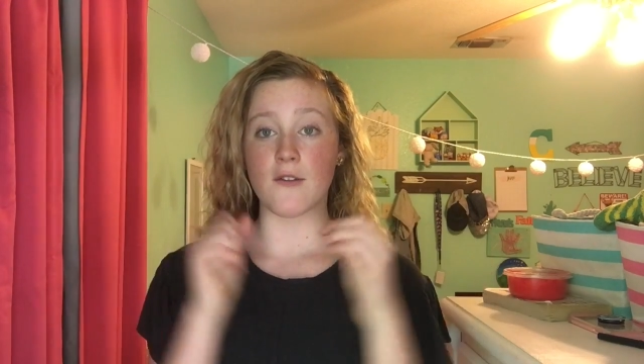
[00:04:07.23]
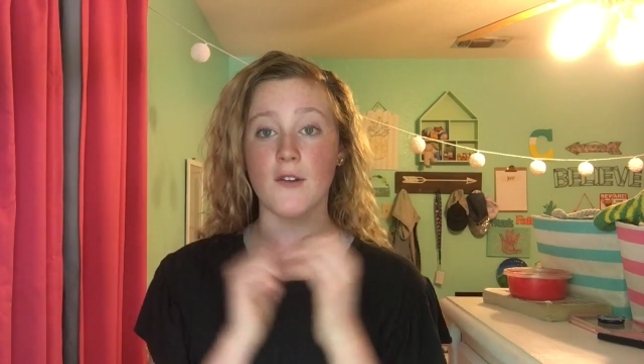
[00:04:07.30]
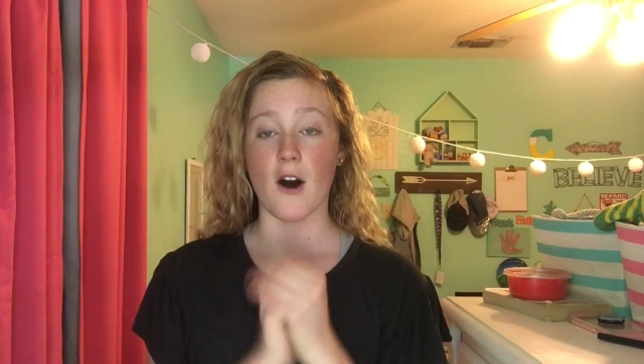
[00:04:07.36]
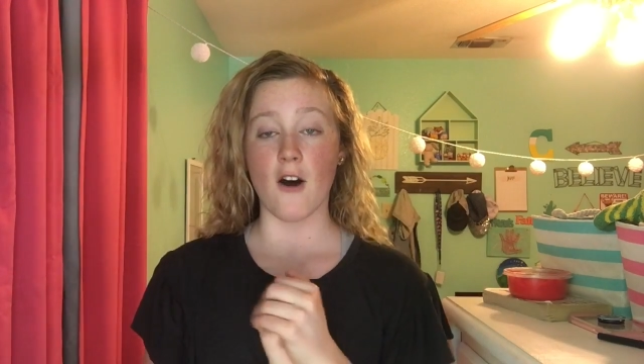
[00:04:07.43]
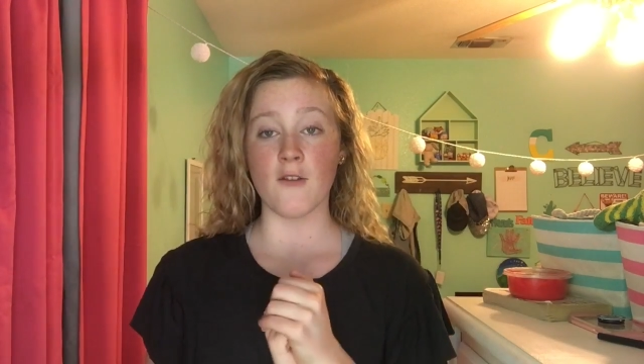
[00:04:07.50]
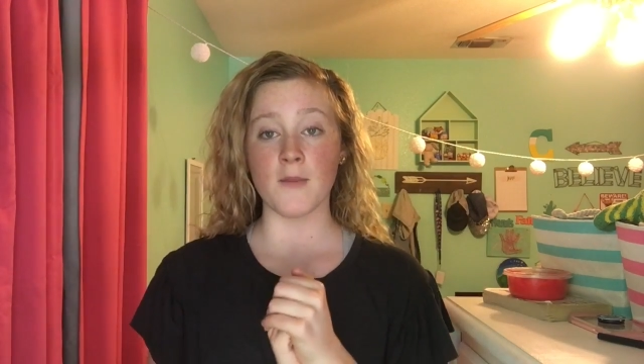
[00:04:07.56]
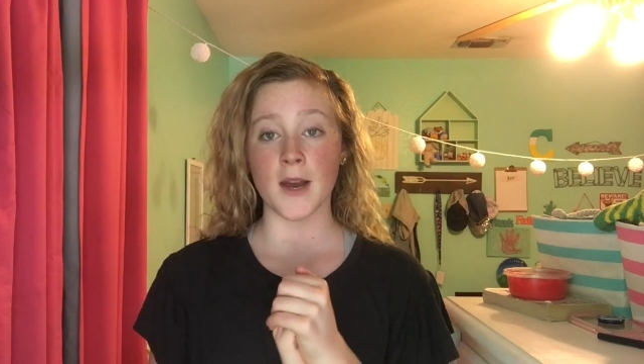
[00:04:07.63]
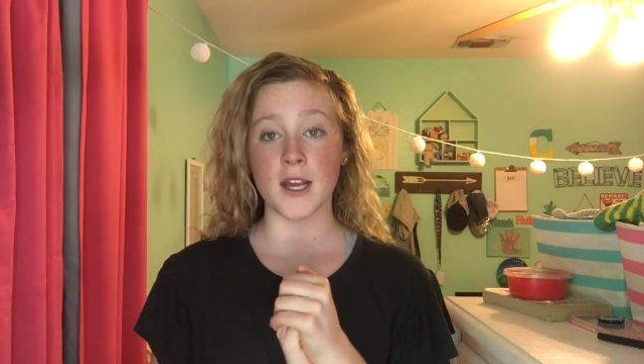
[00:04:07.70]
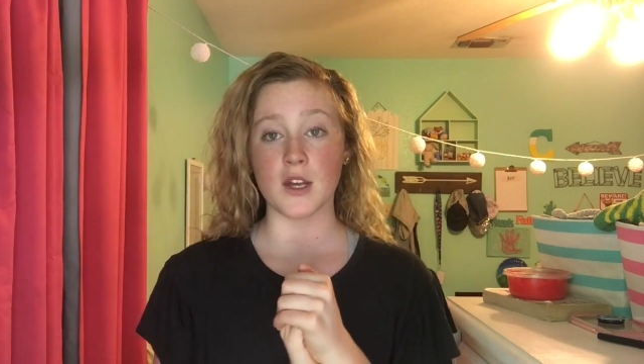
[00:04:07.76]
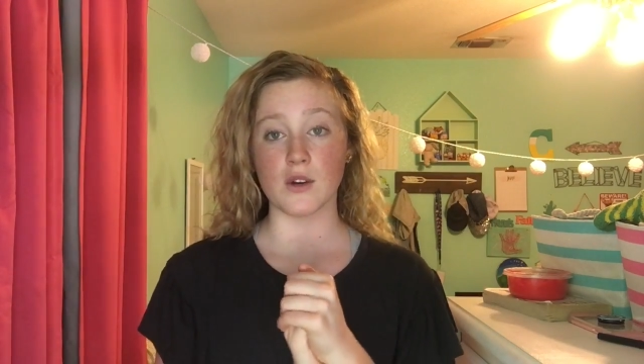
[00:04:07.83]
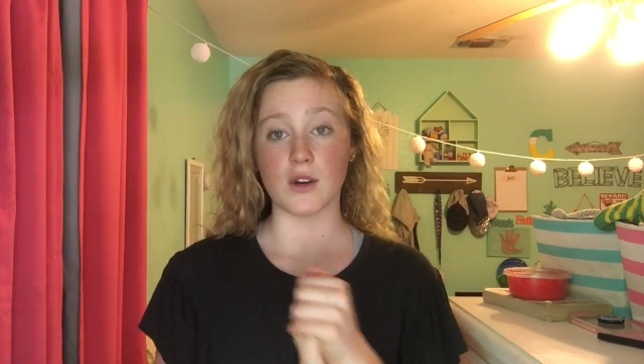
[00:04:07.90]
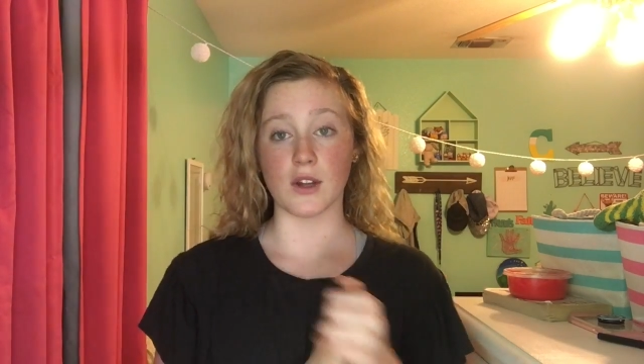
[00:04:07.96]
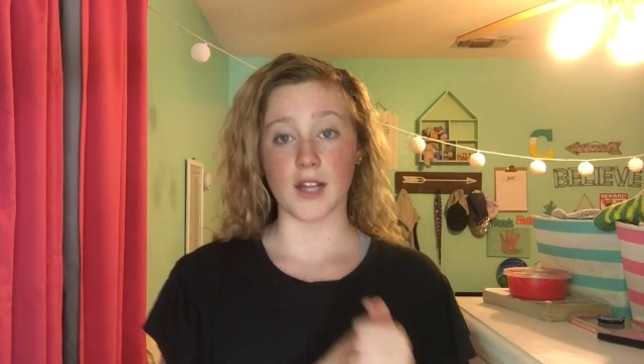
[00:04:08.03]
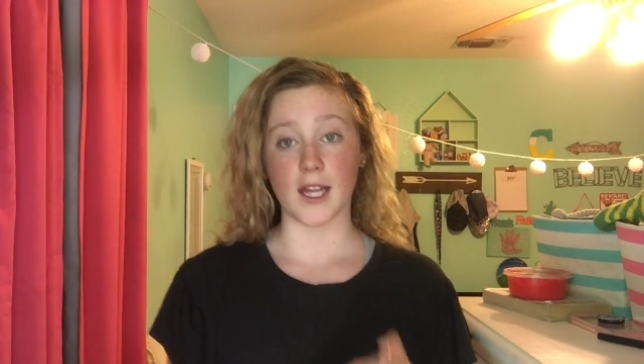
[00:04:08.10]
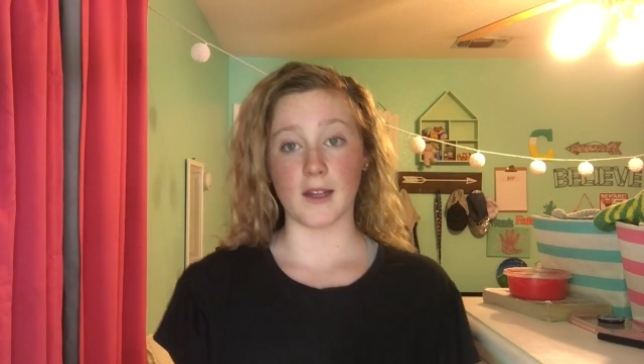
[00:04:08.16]
of all of my
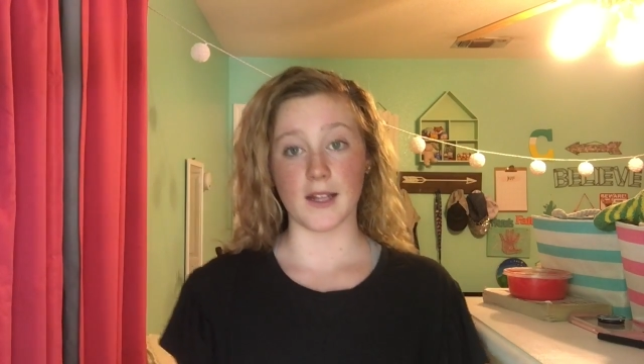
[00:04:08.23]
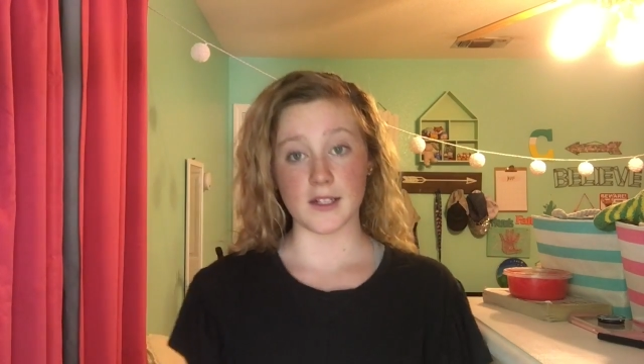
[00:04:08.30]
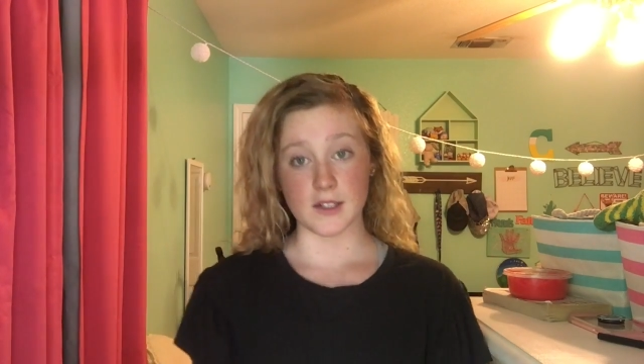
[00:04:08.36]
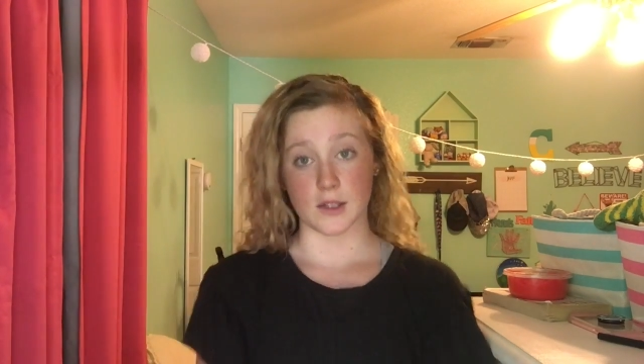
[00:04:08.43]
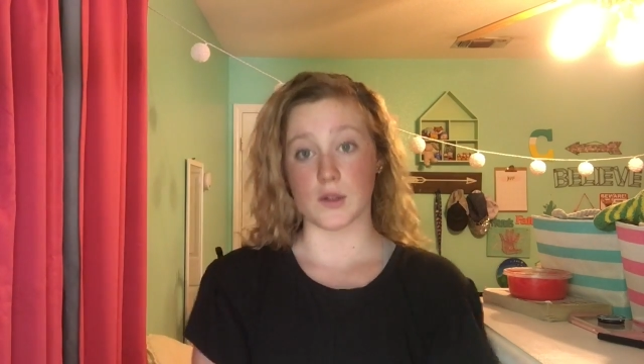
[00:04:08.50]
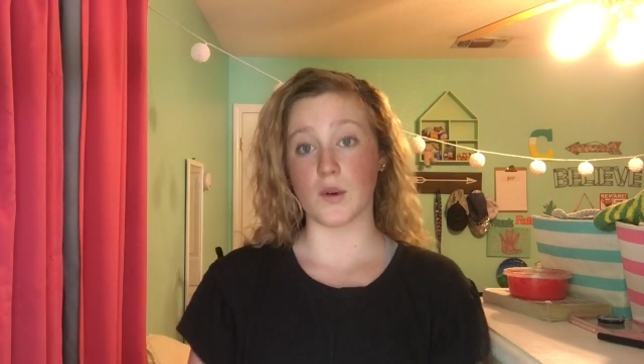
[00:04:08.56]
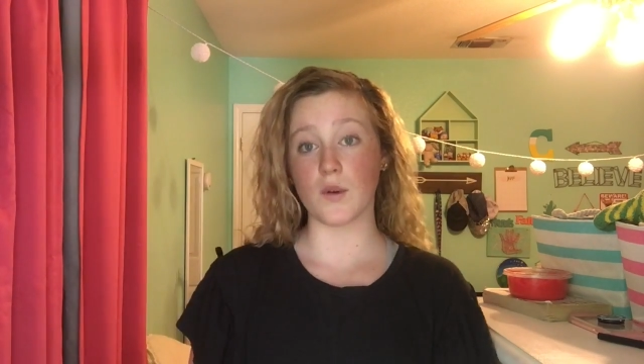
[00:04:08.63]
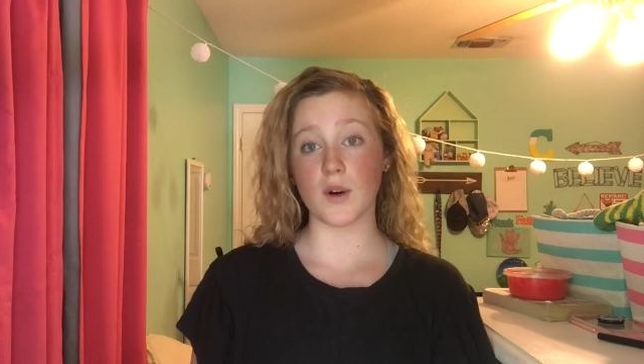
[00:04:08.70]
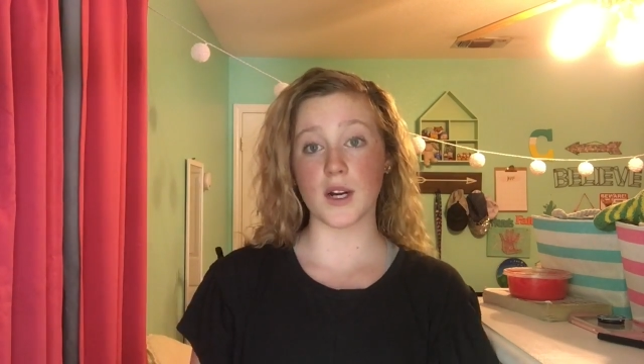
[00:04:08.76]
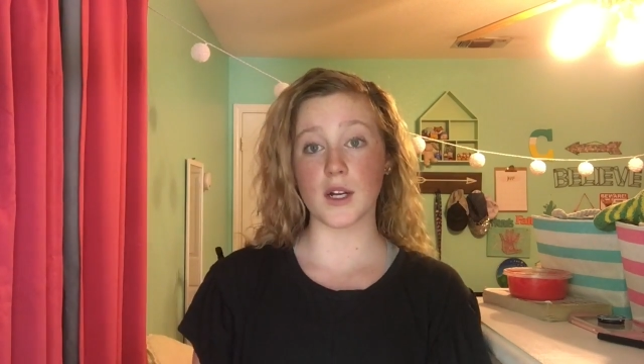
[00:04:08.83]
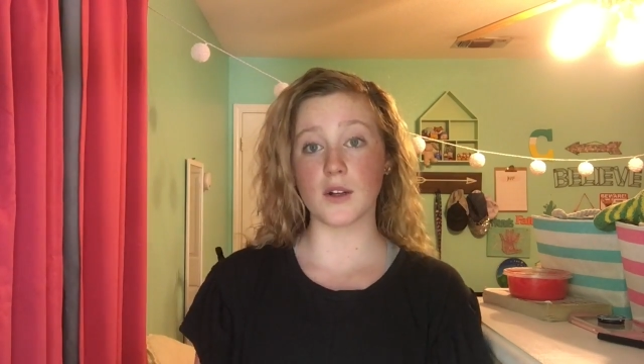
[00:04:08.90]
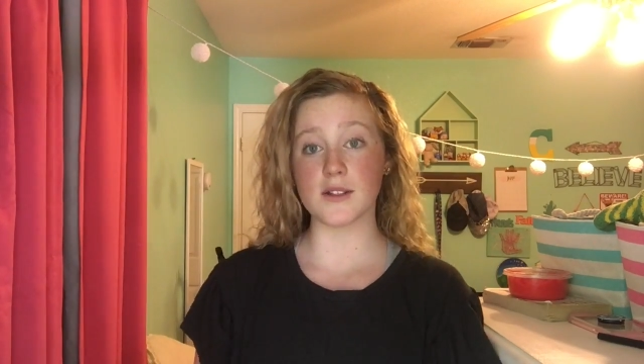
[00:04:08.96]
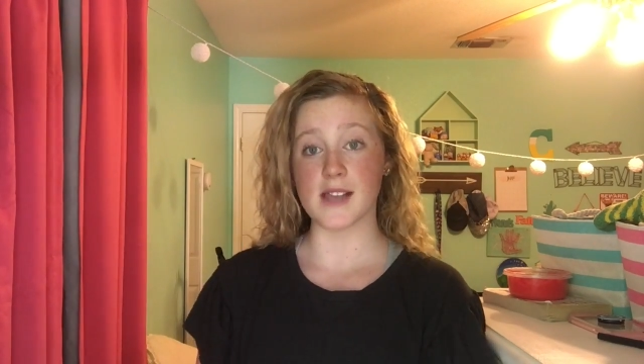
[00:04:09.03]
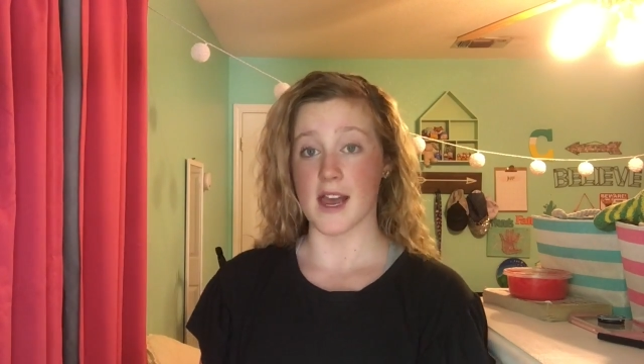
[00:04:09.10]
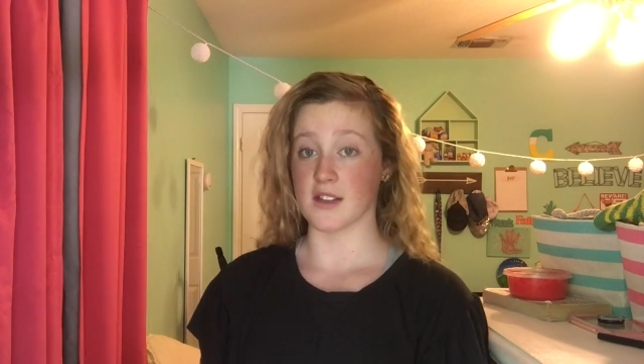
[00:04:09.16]
ukulele tutorials,